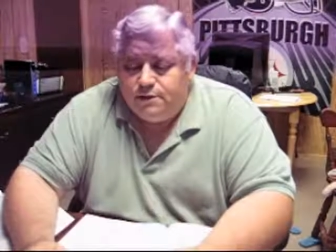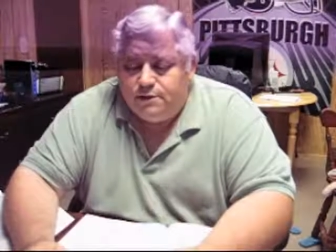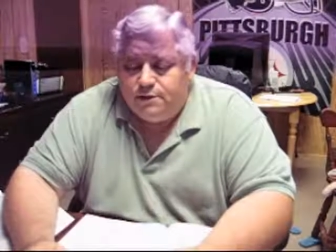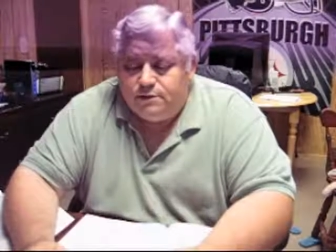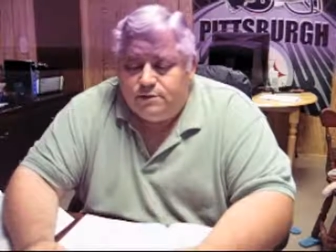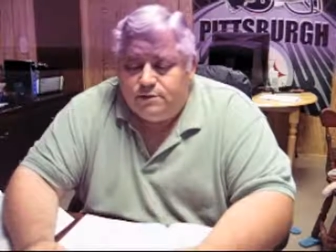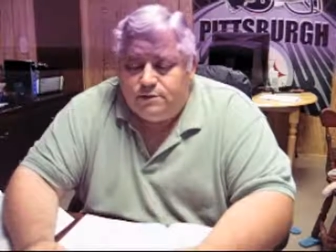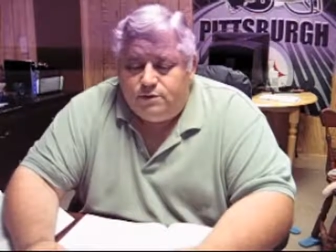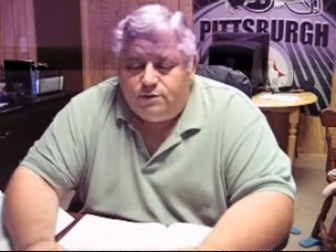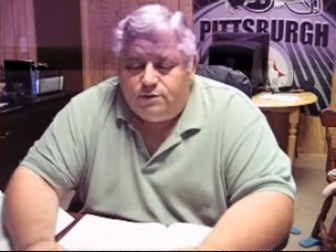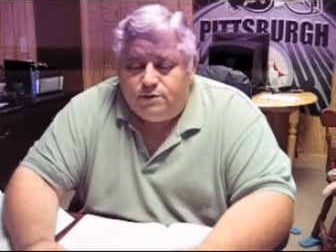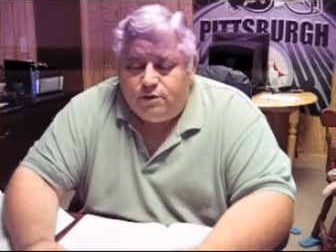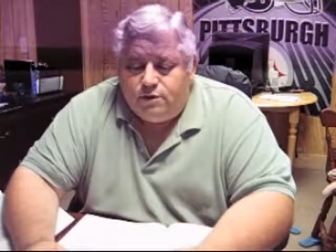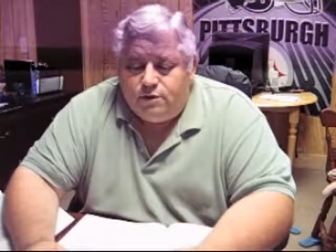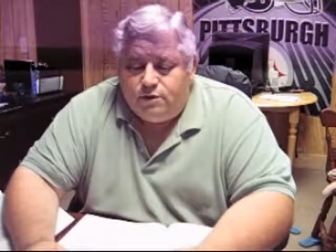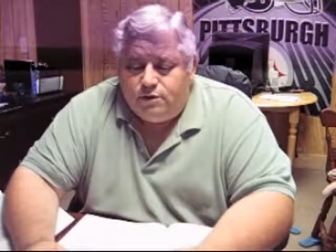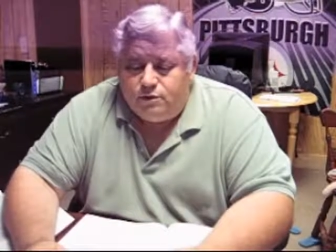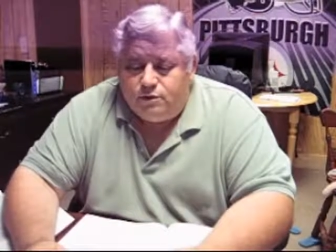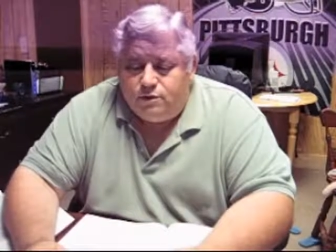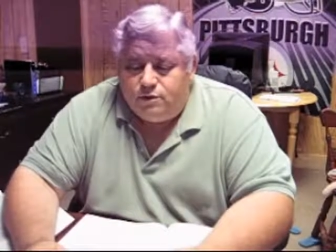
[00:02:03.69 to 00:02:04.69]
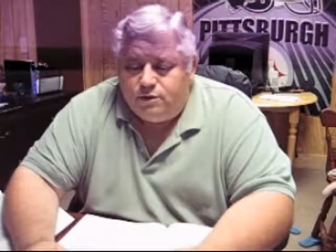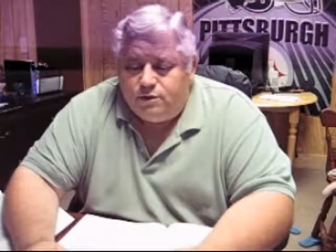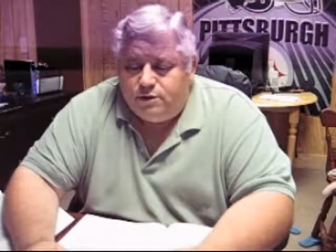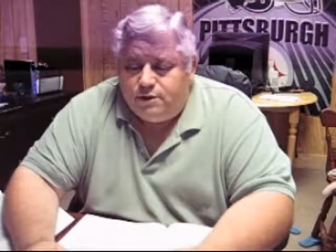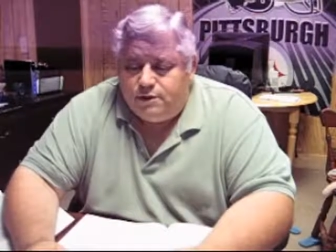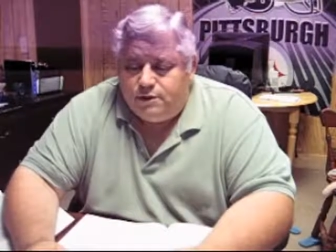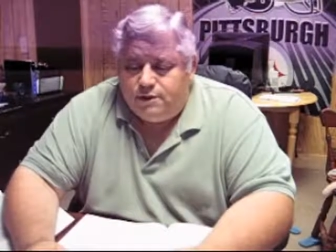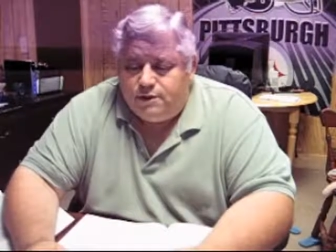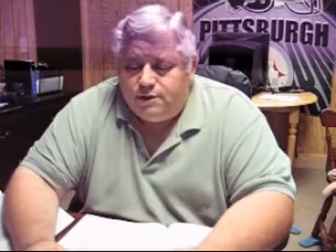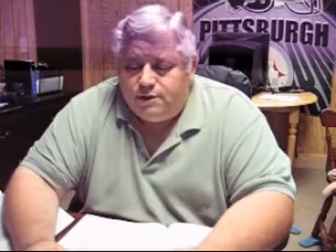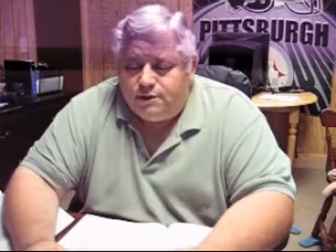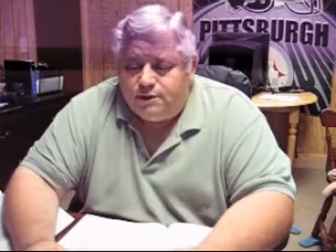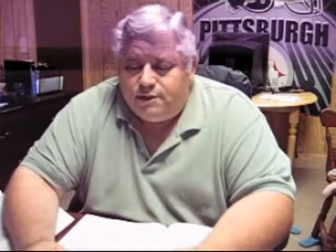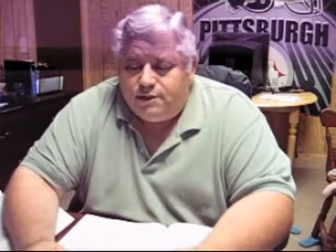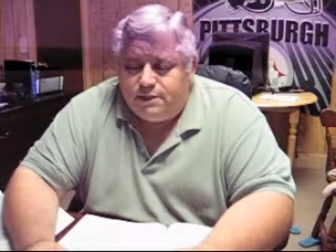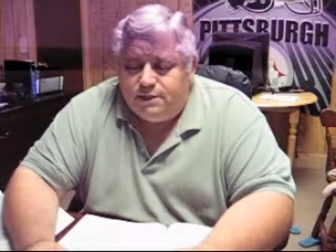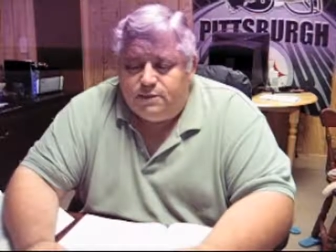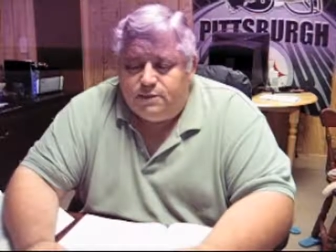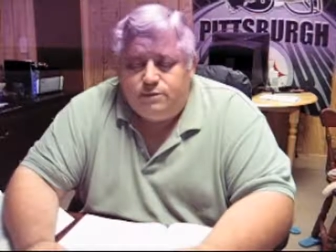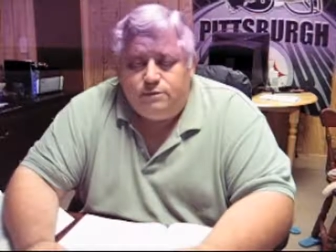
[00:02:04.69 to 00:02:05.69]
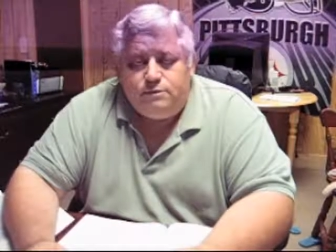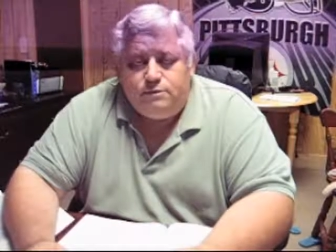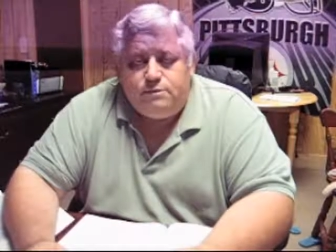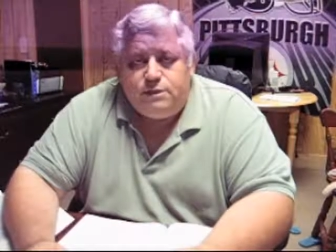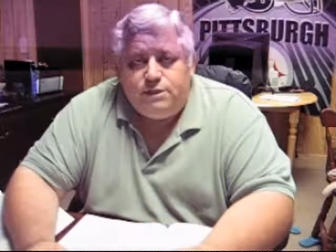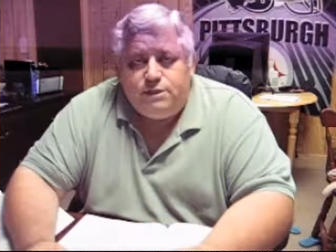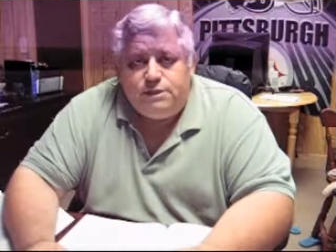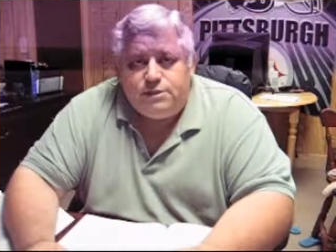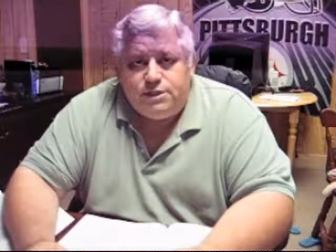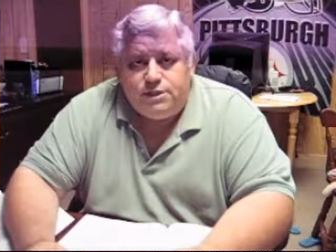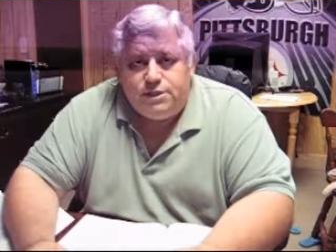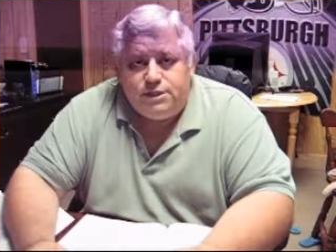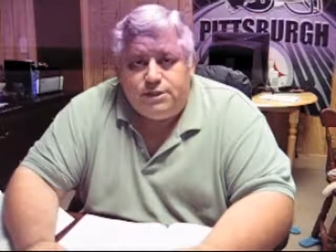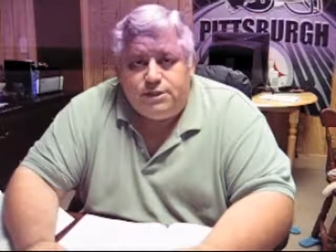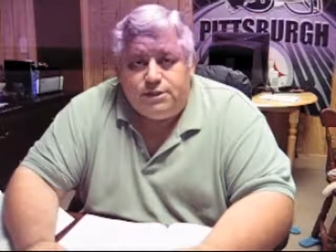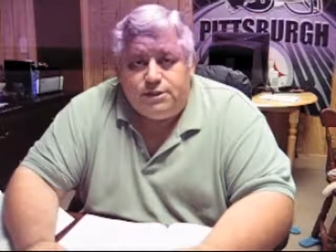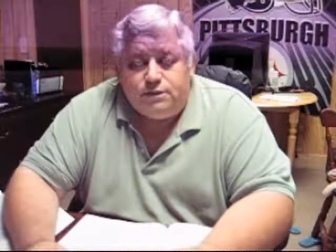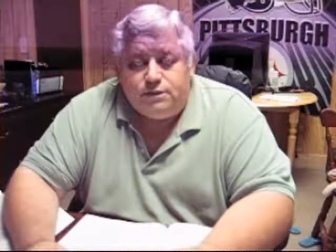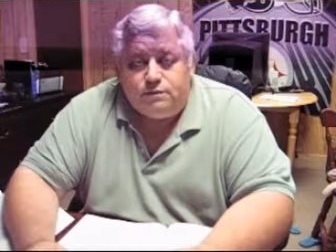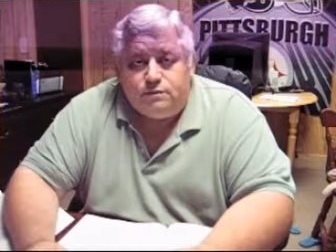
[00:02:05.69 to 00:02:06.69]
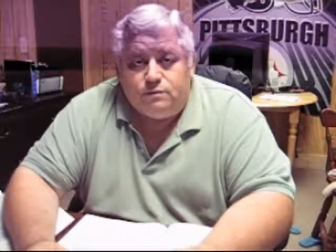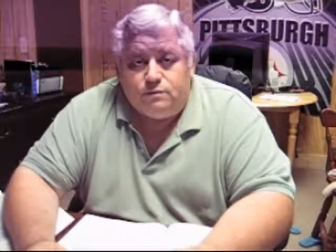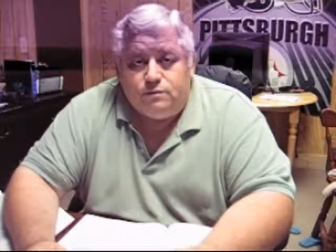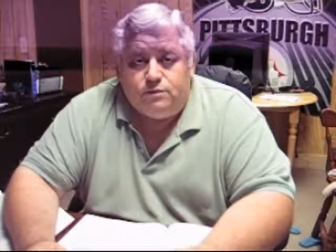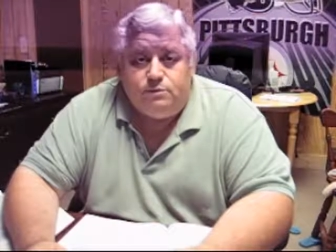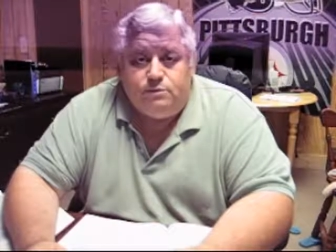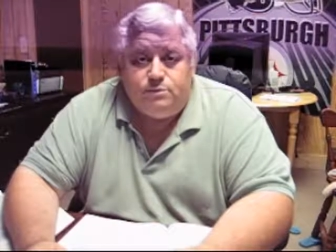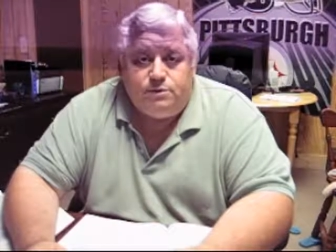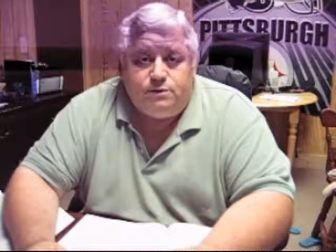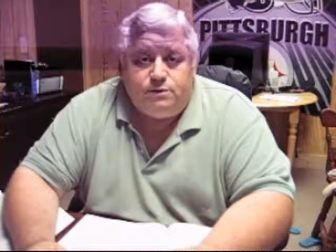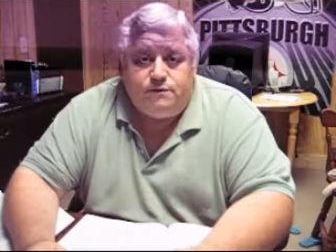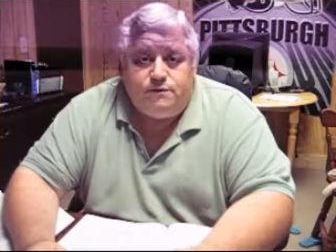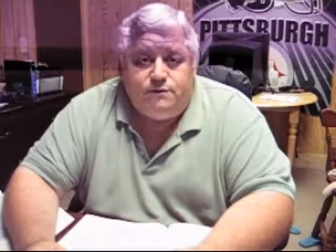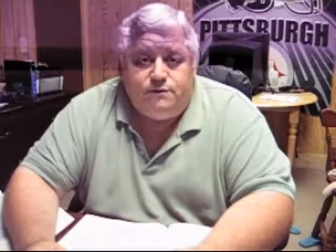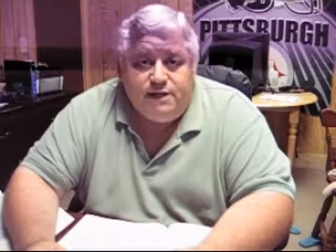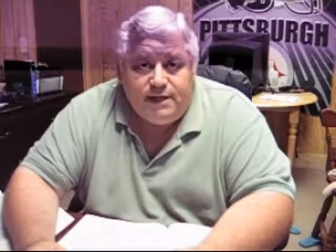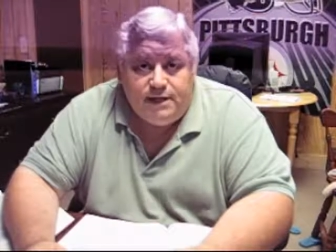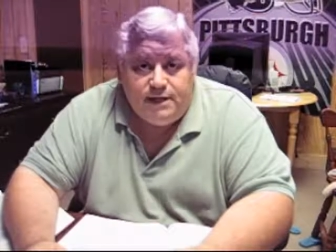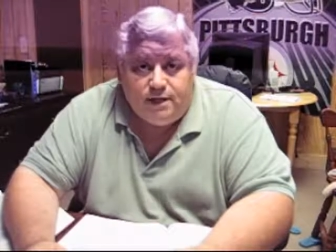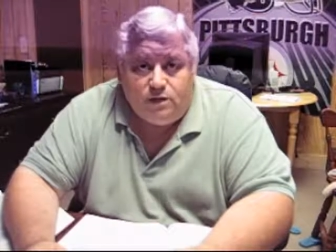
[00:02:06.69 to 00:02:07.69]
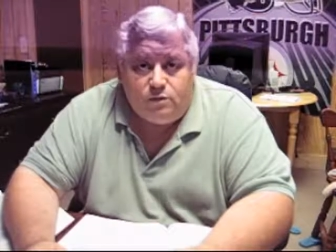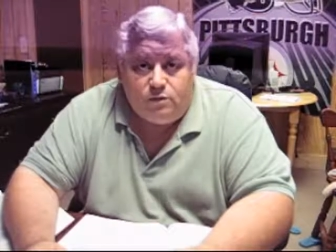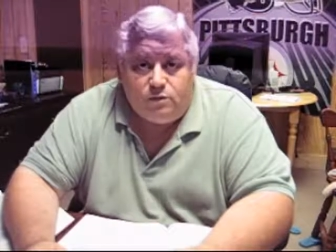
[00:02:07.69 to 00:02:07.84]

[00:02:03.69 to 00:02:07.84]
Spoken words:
So don't argue, because I don't much care what you believe now.